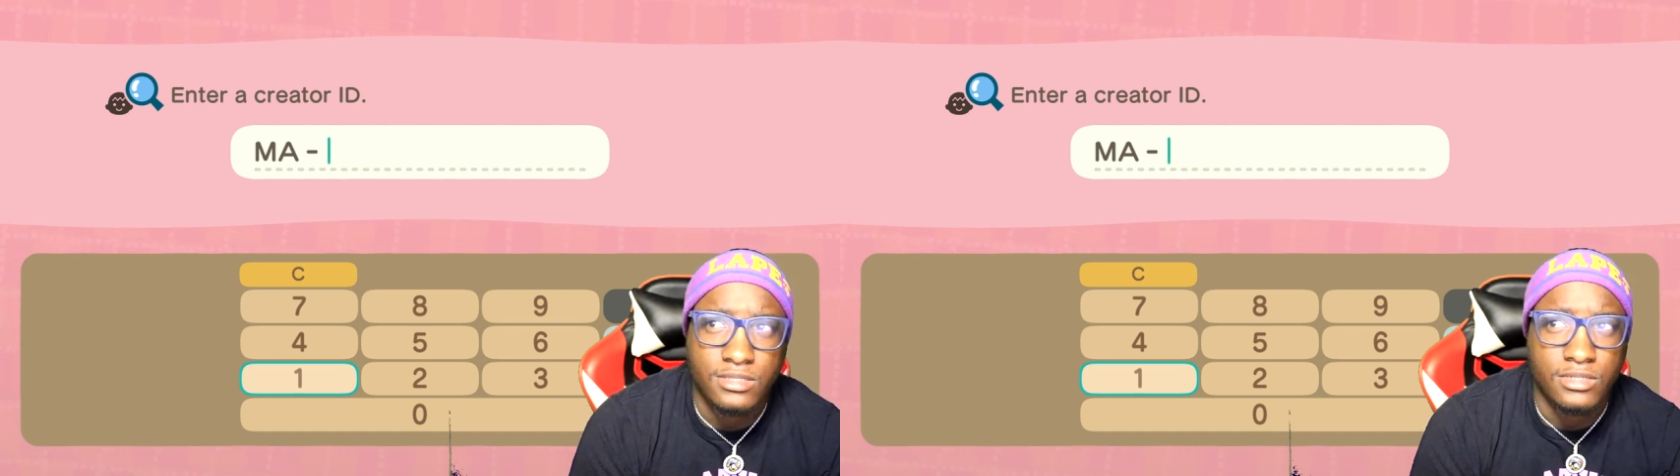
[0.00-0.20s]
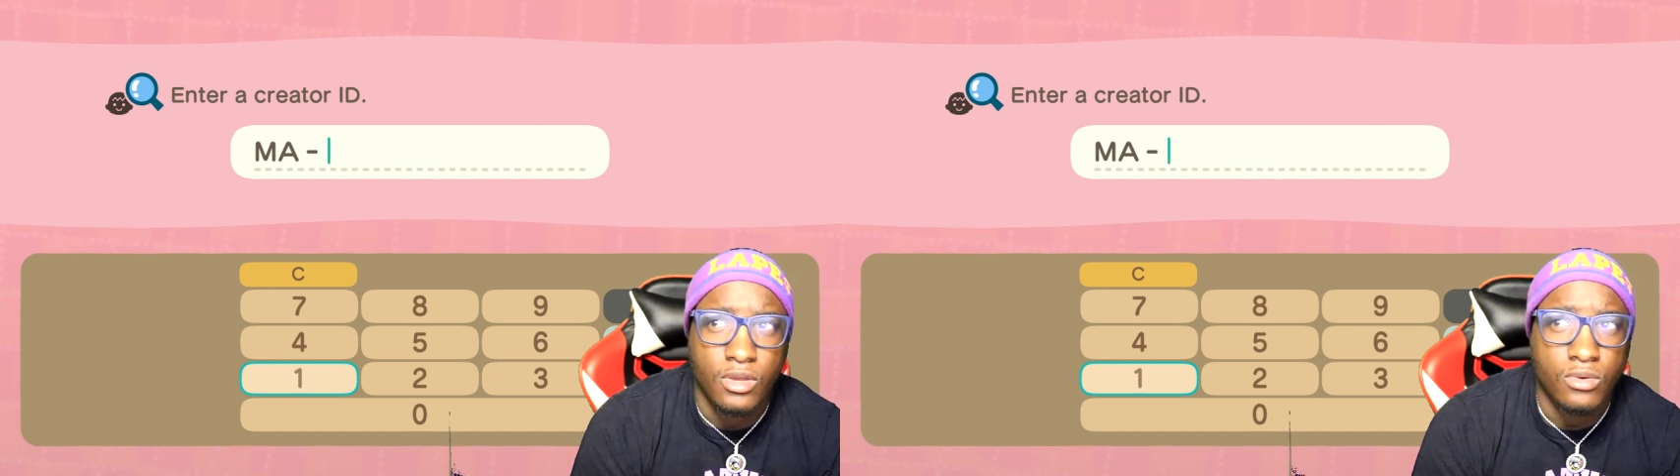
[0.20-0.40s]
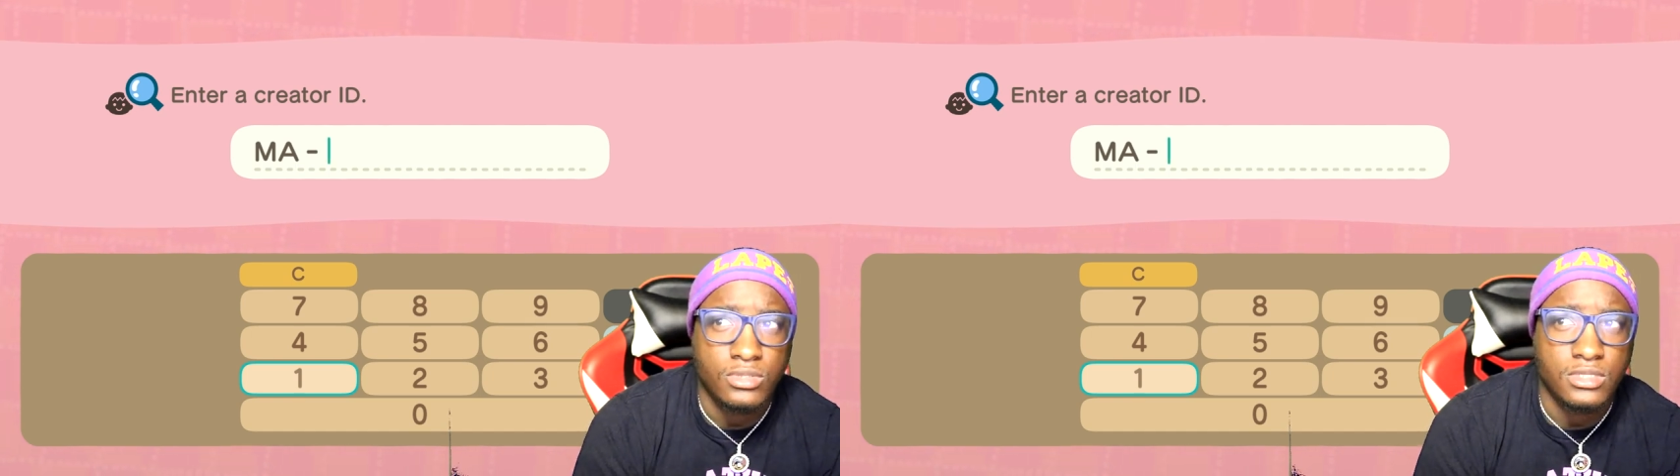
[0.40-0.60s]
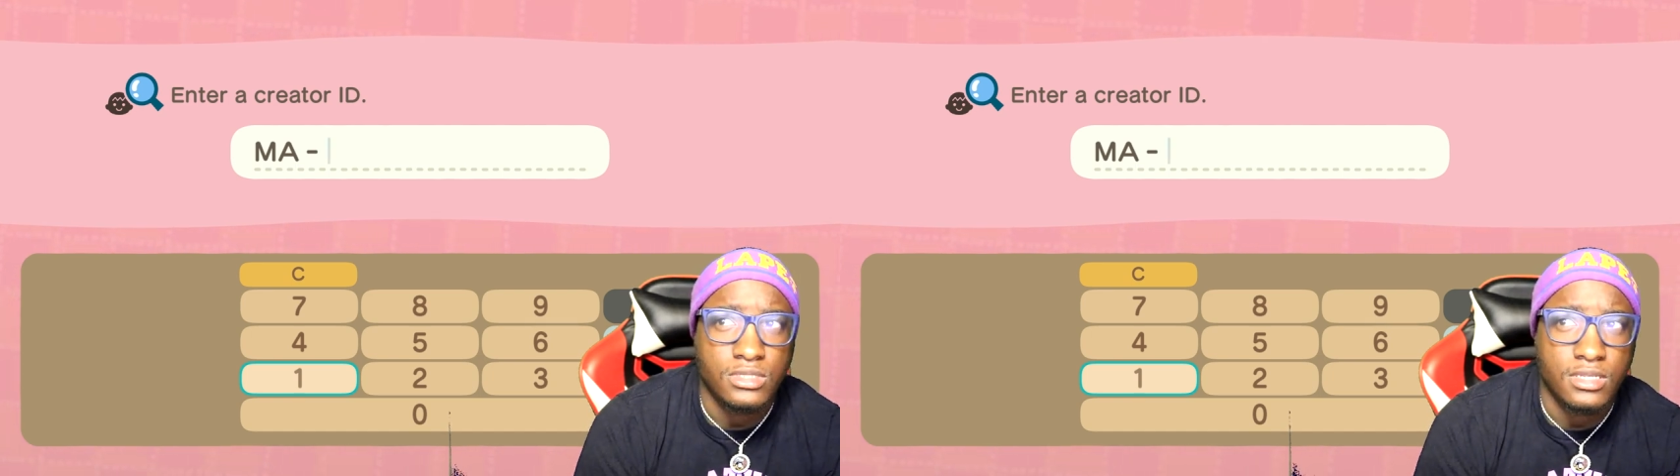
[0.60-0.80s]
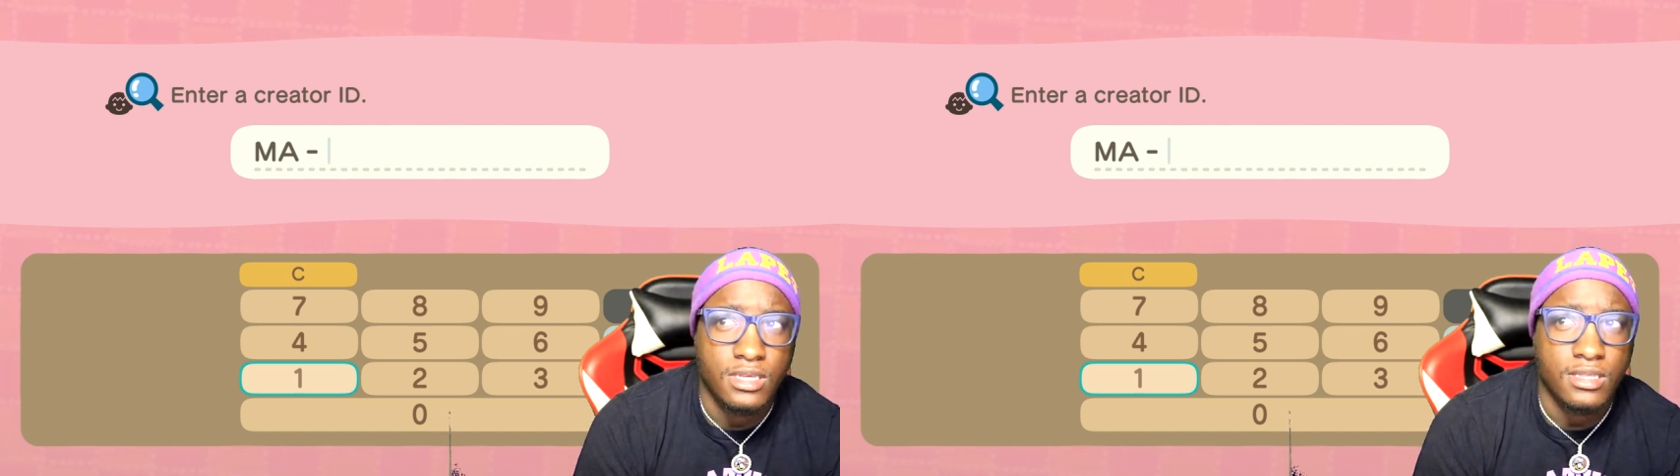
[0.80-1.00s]

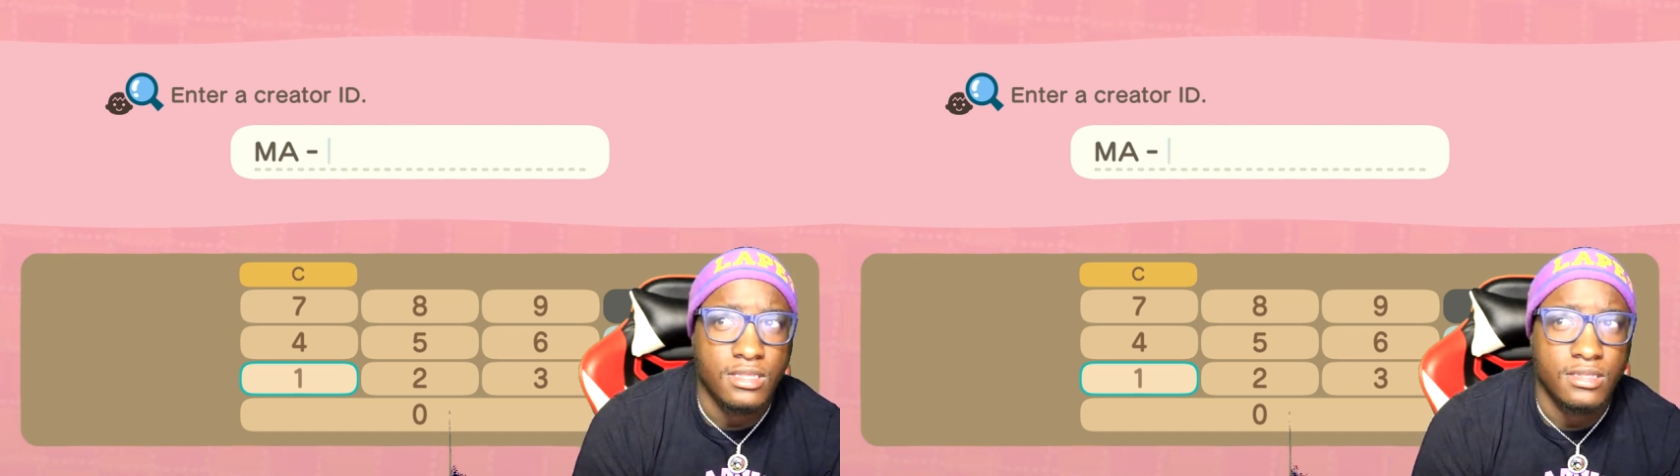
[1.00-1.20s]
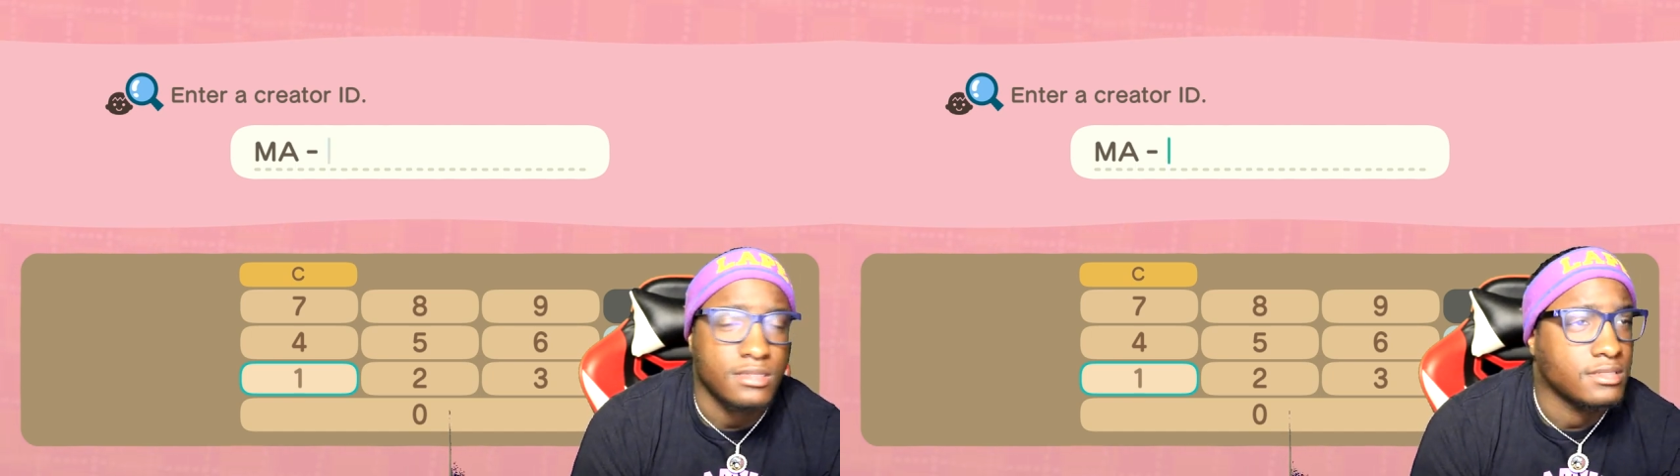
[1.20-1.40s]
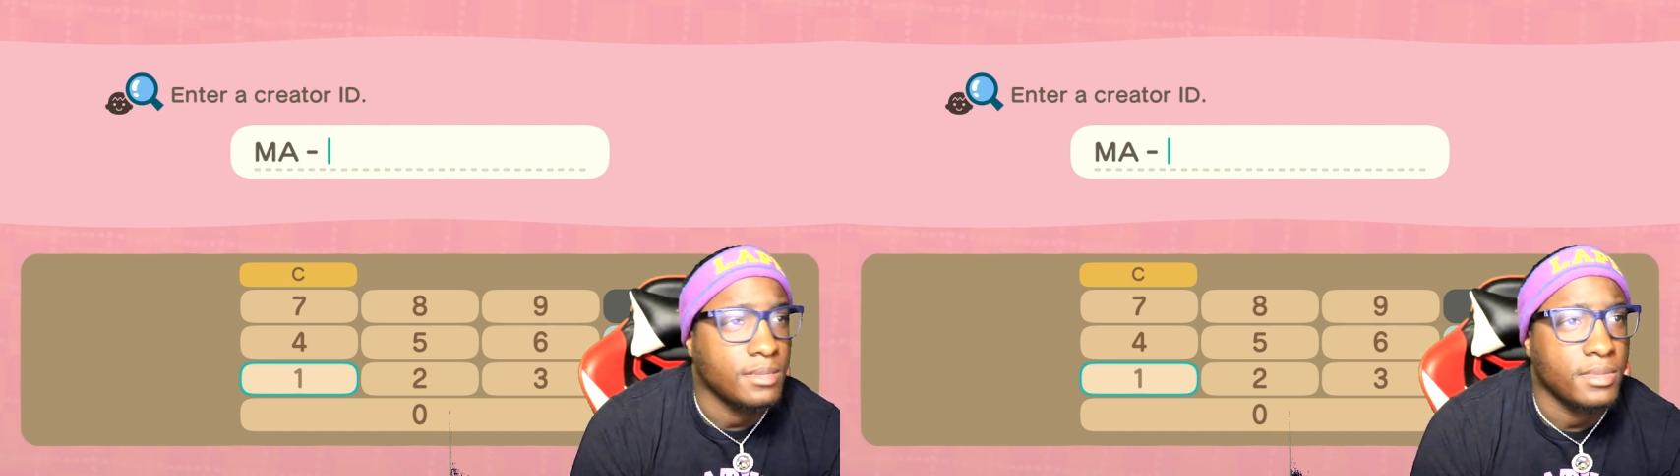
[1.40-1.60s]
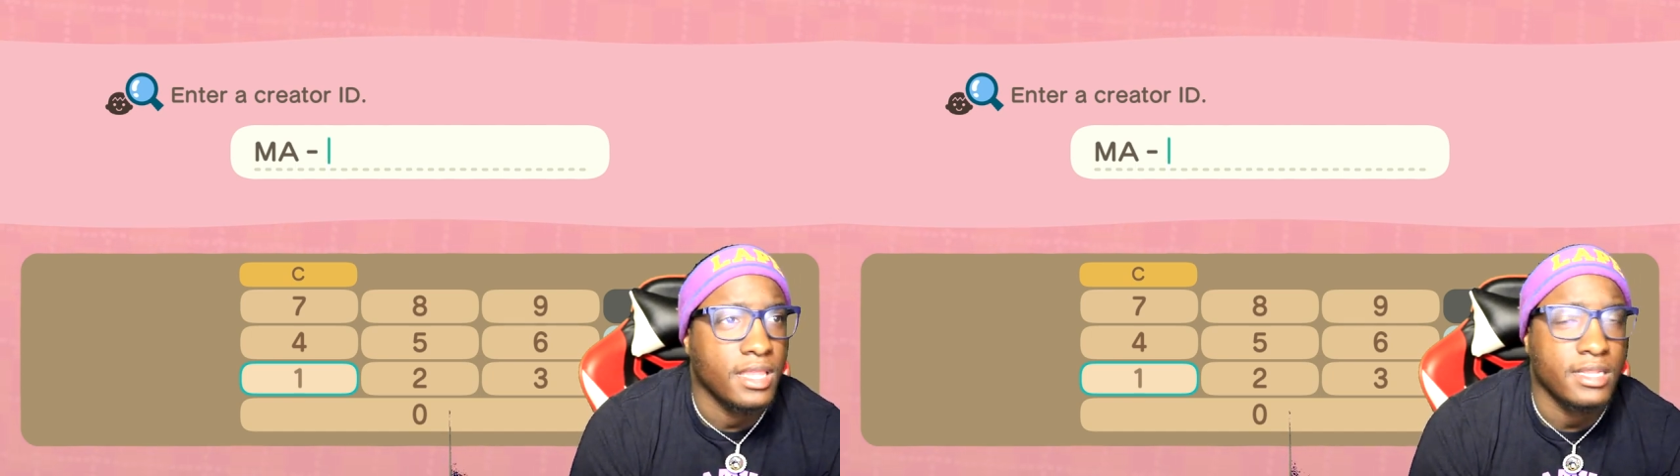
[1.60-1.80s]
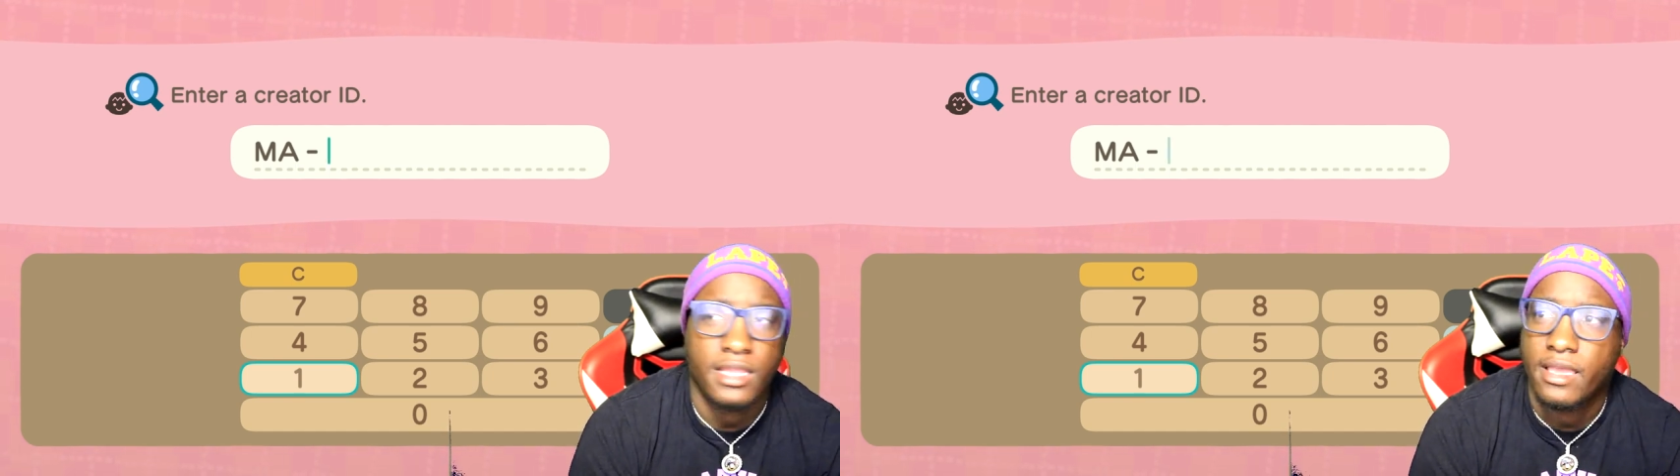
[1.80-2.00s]
Tosca, something
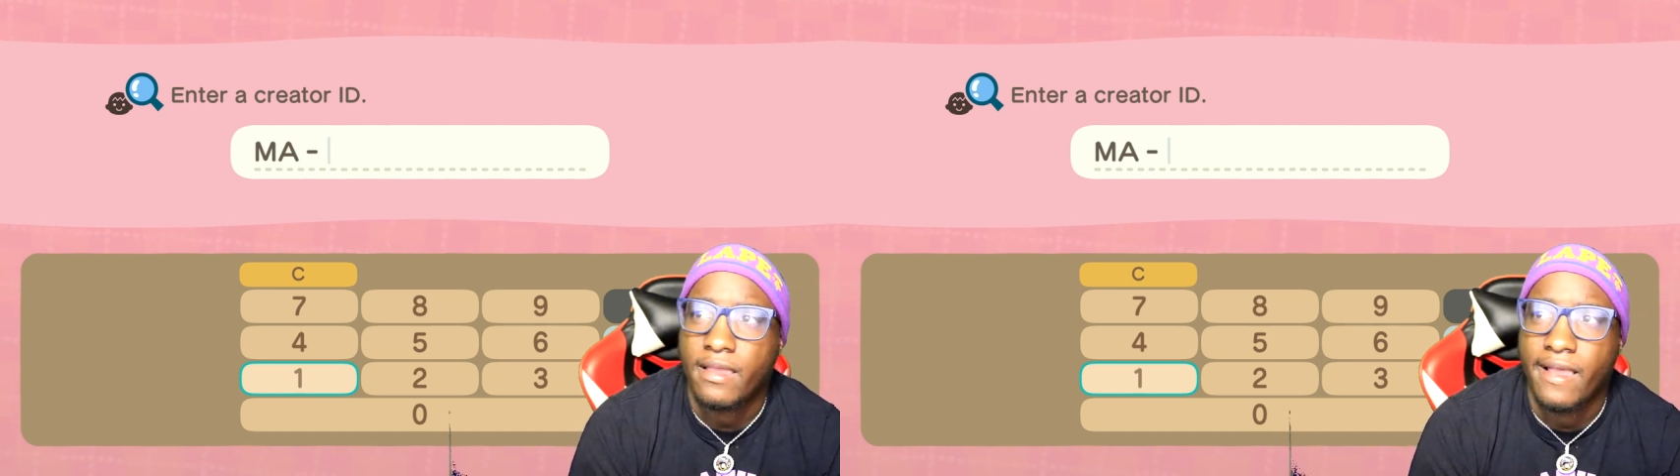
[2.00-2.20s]
like that.